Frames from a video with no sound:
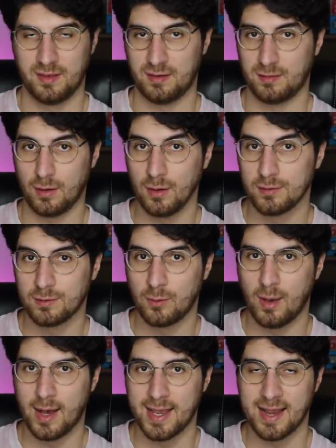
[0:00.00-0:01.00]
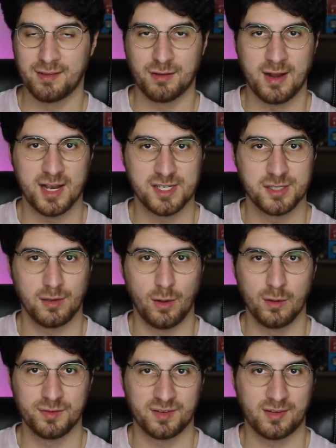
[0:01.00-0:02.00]
This is also why international
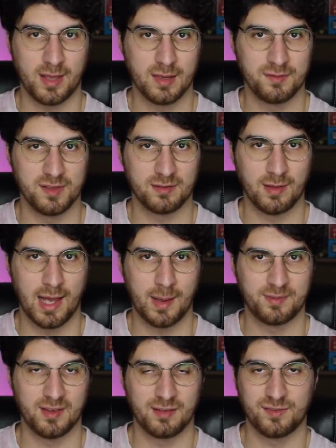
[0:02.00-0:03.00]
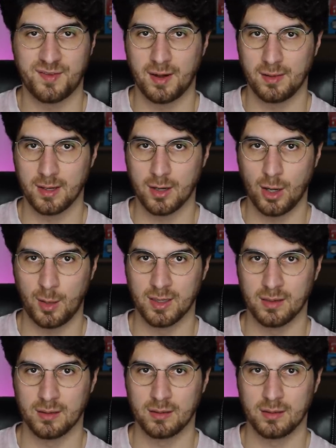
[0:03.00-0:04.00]
oversight of these labs is fairly common.